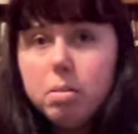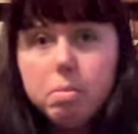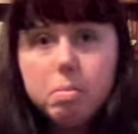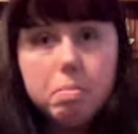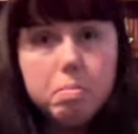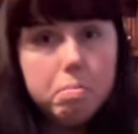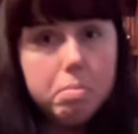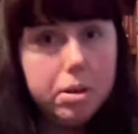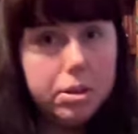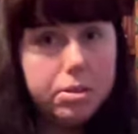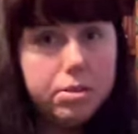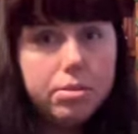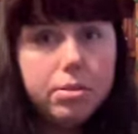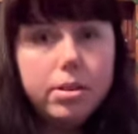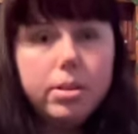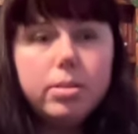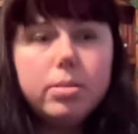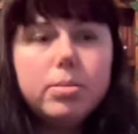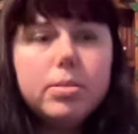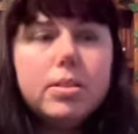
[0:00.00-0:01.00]

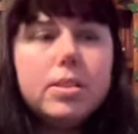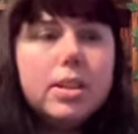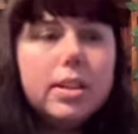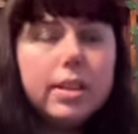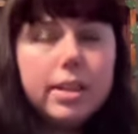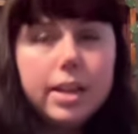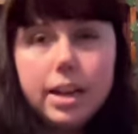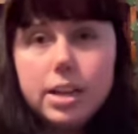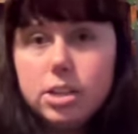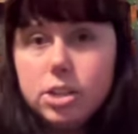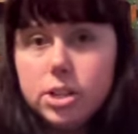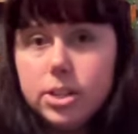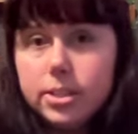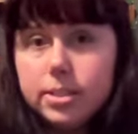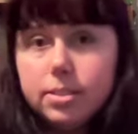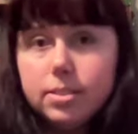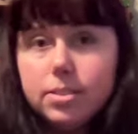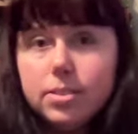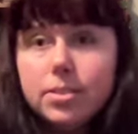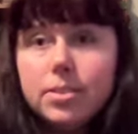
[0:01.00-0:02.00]
mythos and
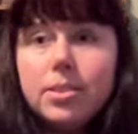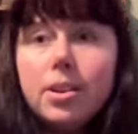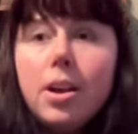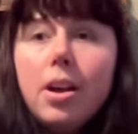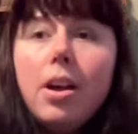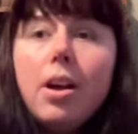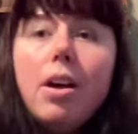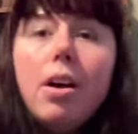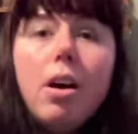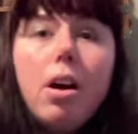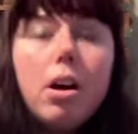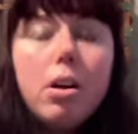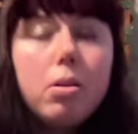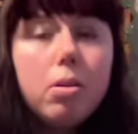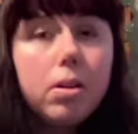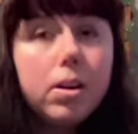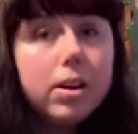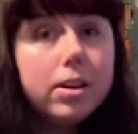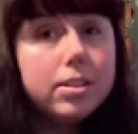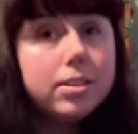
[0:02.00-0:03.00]
legends
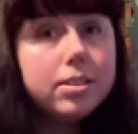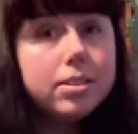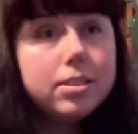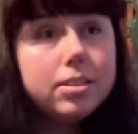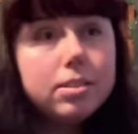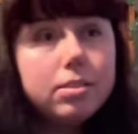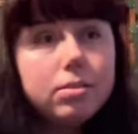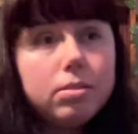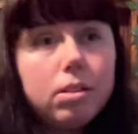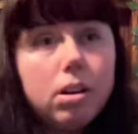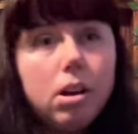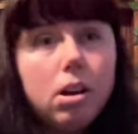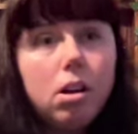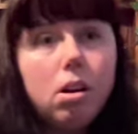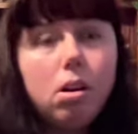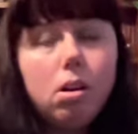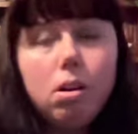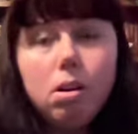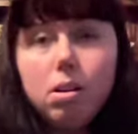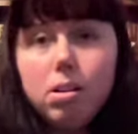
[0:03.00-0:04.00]
across
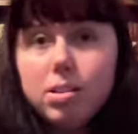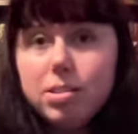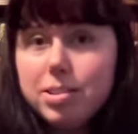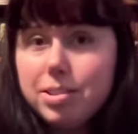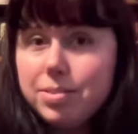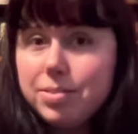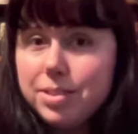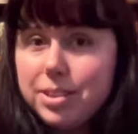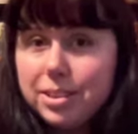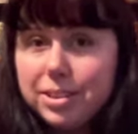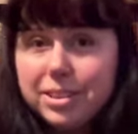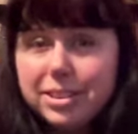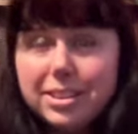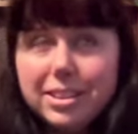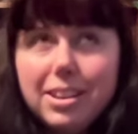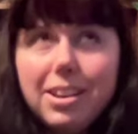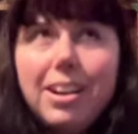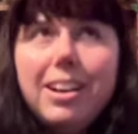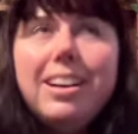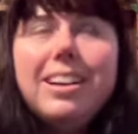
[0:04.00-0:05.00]
all of the
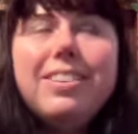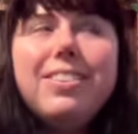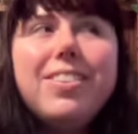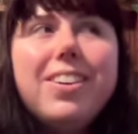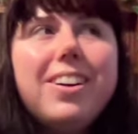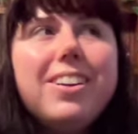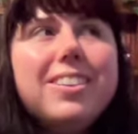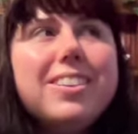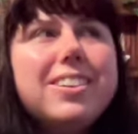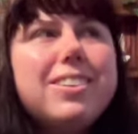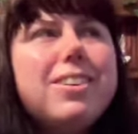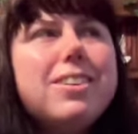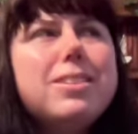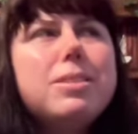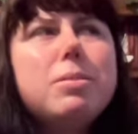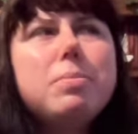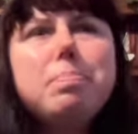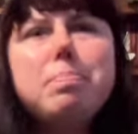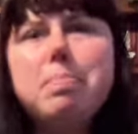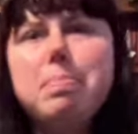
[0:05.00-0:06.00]

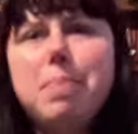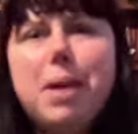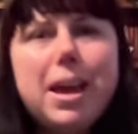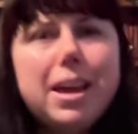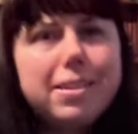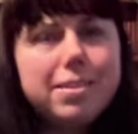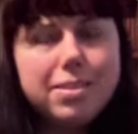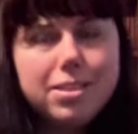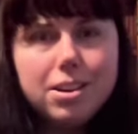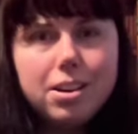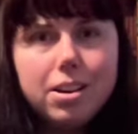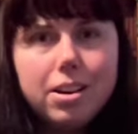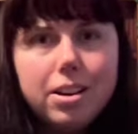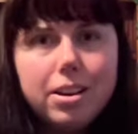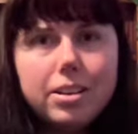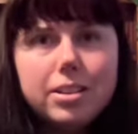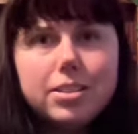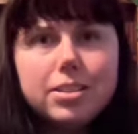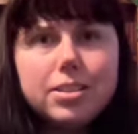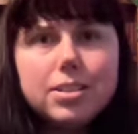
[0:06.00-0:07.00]
across the
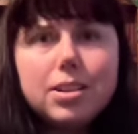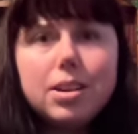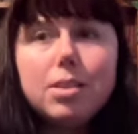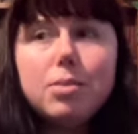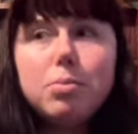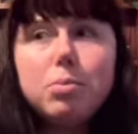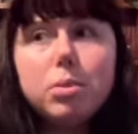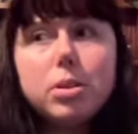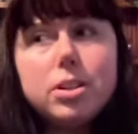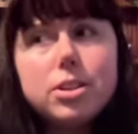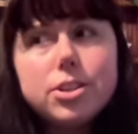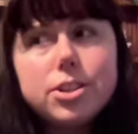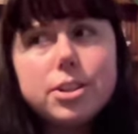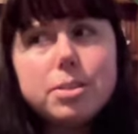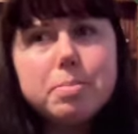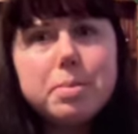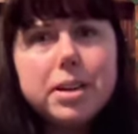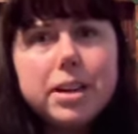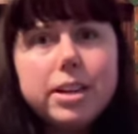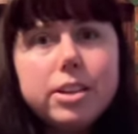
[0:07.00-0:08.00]
pantheons of
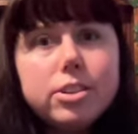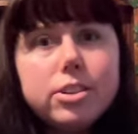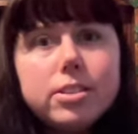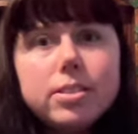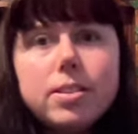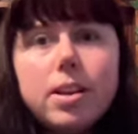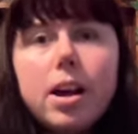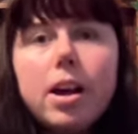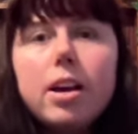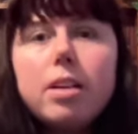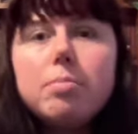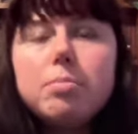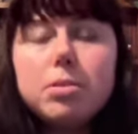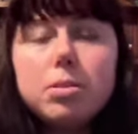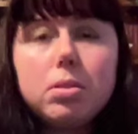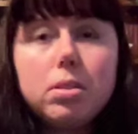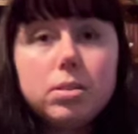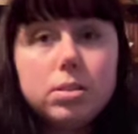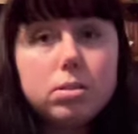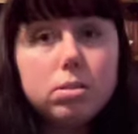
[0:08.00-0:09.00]
worship in ancient times,
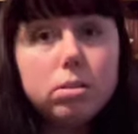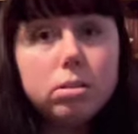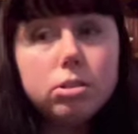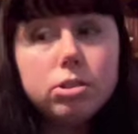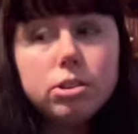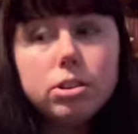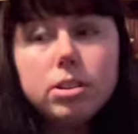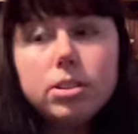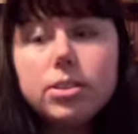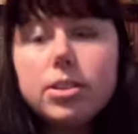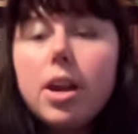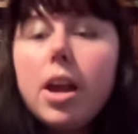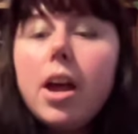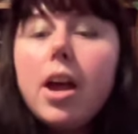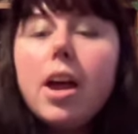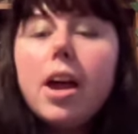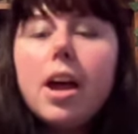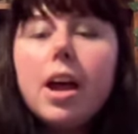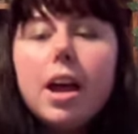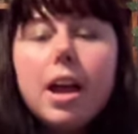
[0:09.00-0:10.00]
across cultures,
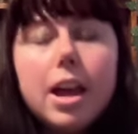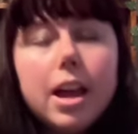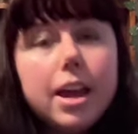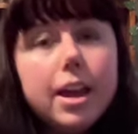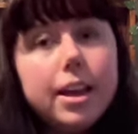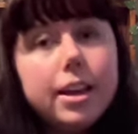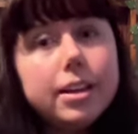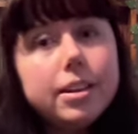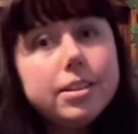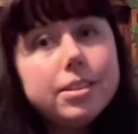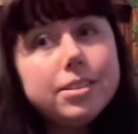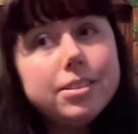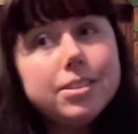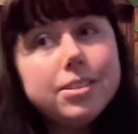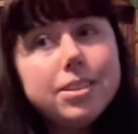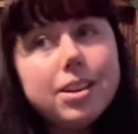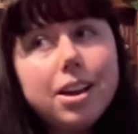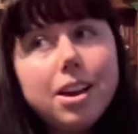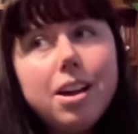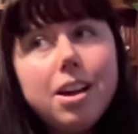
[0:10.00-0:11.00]
and